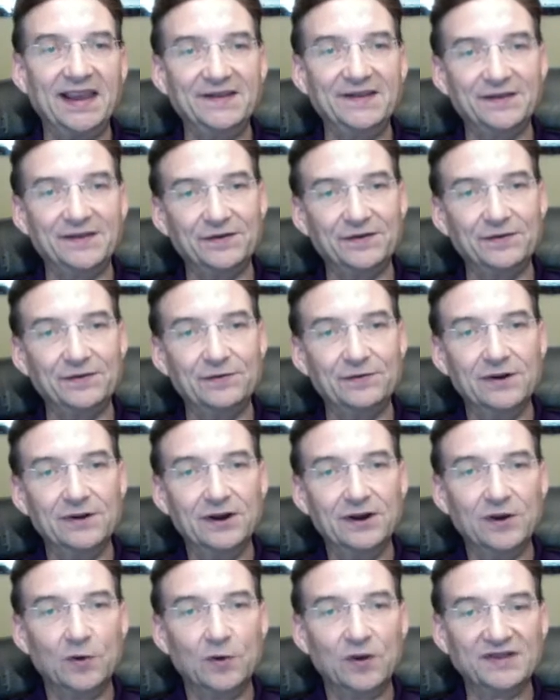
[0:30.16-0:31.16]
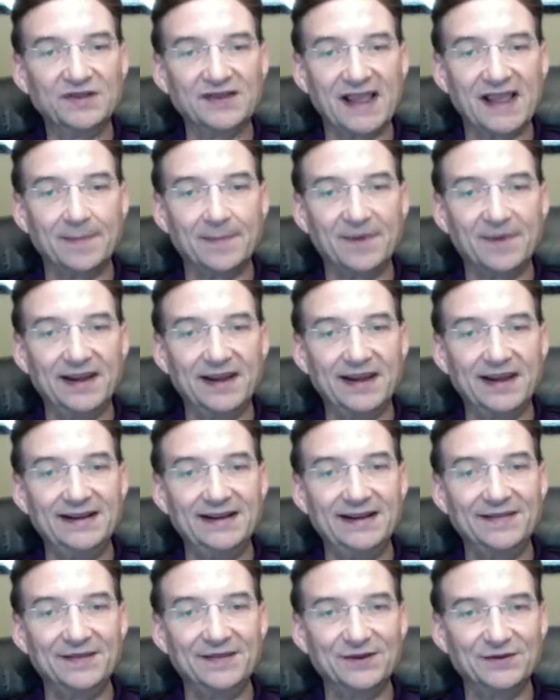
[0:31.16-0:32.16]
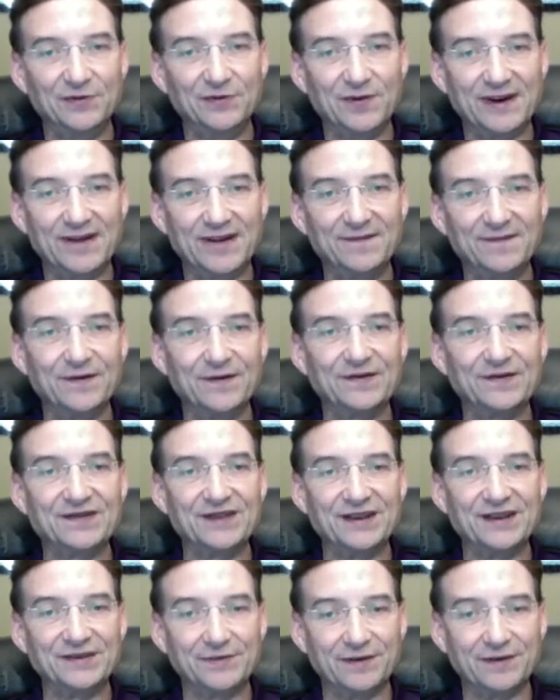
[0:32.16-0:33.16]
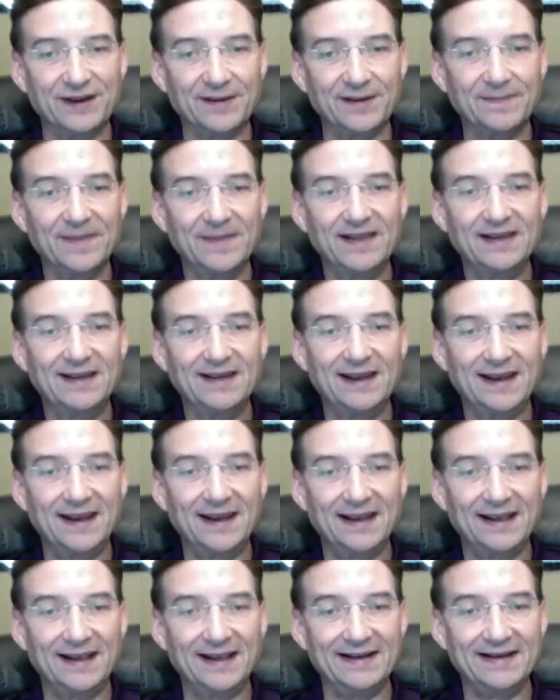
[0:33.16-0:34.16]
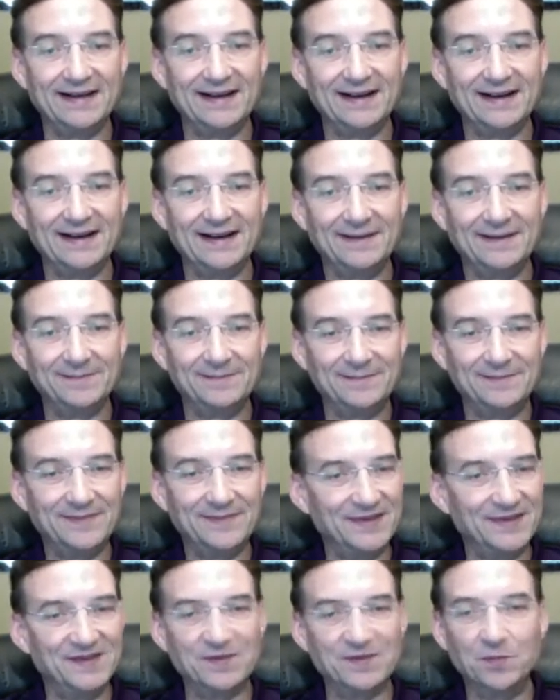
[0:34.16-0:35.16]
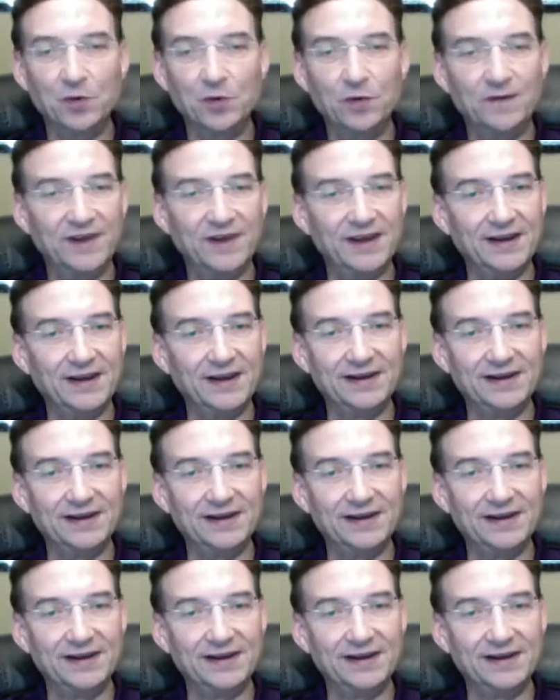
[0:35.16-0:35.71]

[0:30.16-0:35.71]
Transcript: to what's happening in the 21st century. And um, this movie